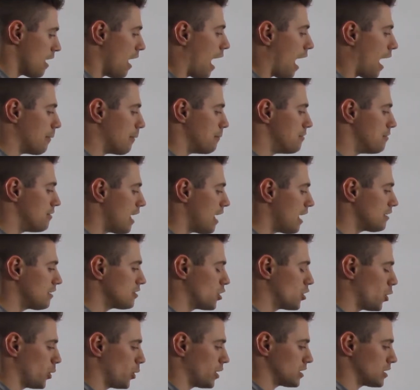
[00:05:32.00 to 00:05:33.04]
I'm then
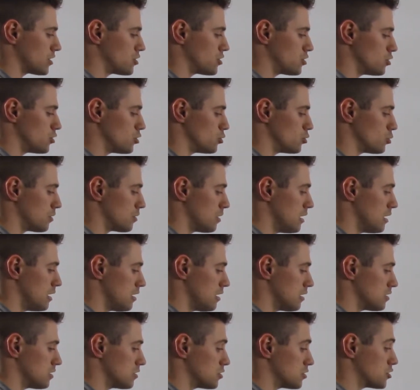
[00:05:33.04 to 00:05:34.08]
going to
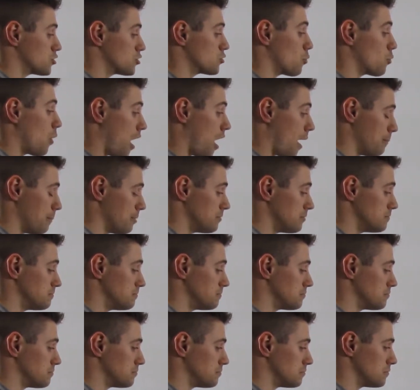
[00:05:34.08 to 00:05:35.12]
swap,
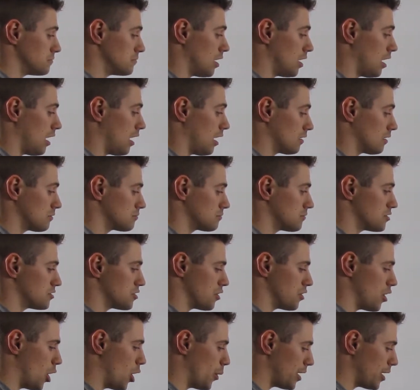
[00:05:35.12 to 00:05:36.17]
so
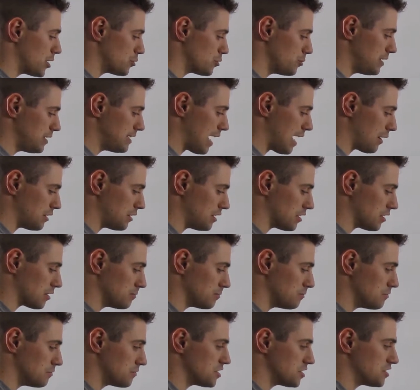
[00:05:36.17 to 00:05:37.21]
the OH will be down here,
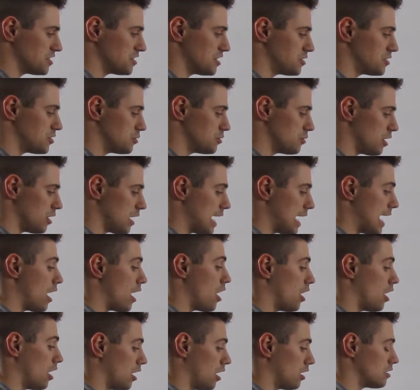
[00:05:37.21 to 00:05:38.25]
the
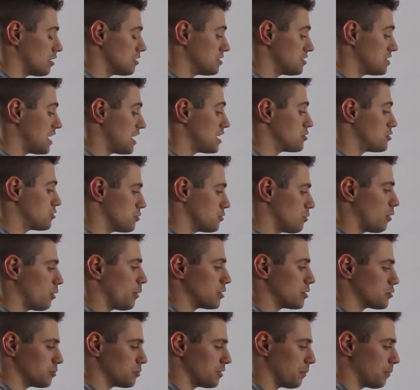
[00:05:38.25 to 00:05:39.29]
CH2OH
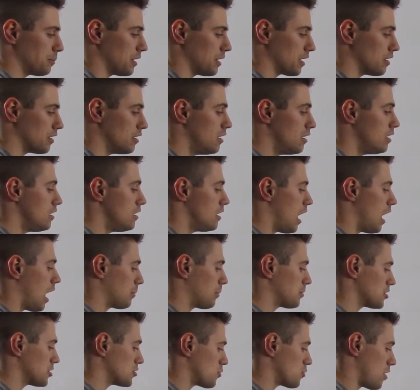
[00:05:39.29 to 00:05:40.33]
will be up here. I'm
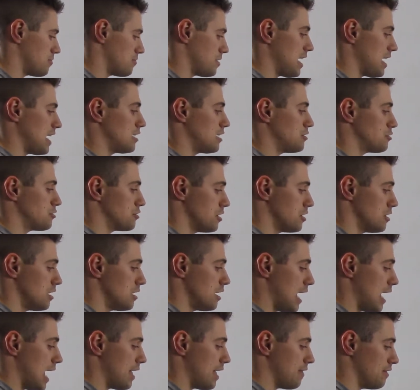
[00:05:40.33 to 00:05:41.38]
going to swap the H
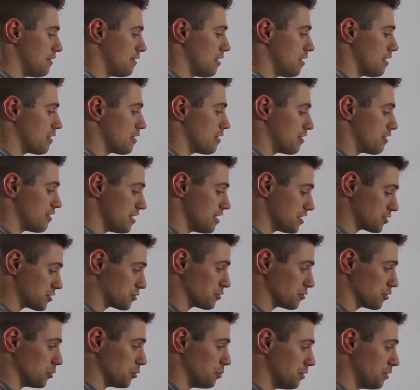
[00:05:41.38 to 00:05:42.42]
and this
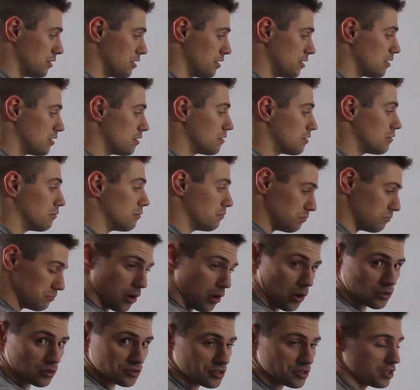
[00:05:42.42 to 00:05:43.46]
group
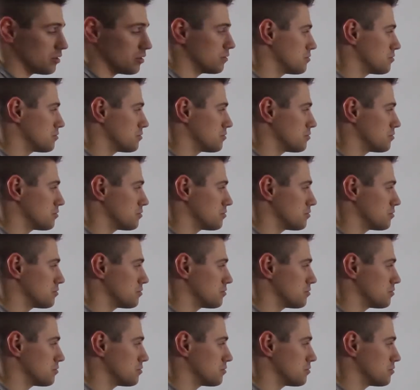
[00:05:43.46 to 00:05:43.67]
also.